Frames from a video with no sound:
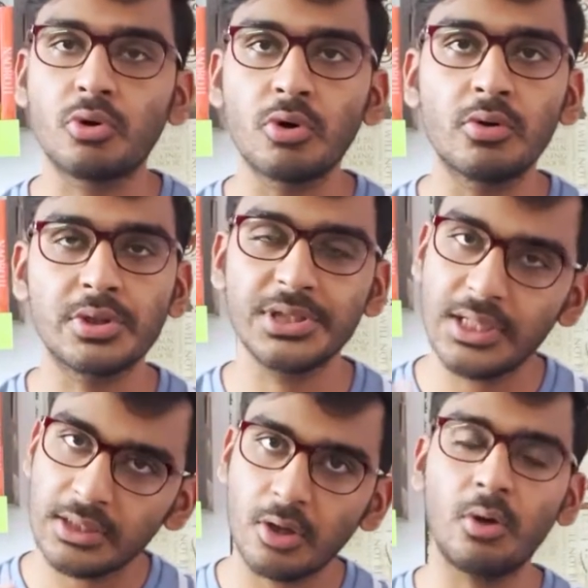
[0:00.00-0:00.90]
grow, Sri
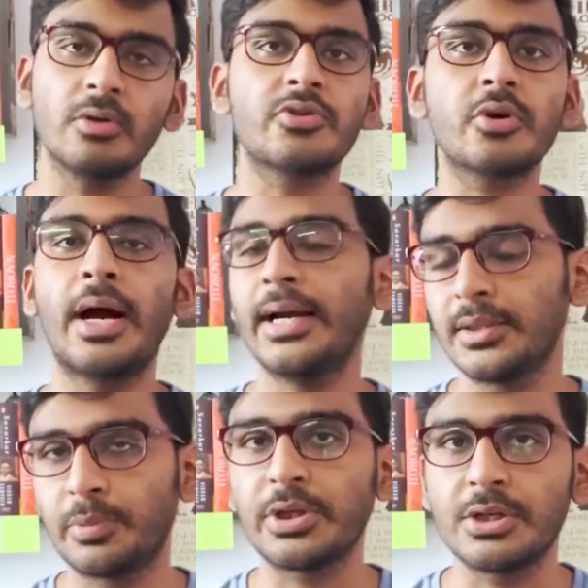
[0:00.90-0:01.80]
Lanka also had the
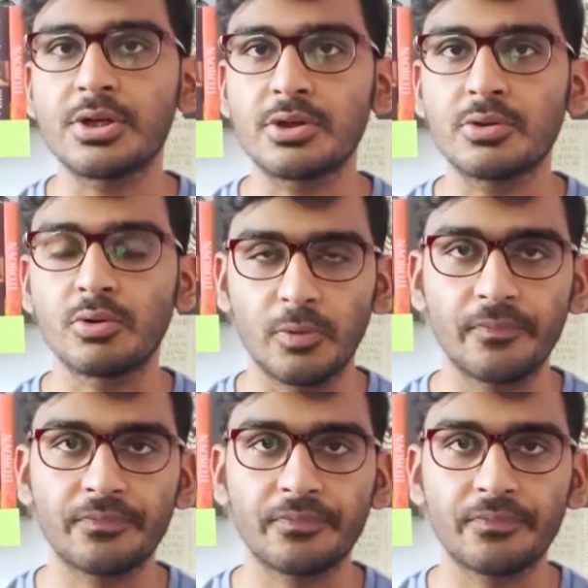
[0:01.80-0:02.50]
potential to grow.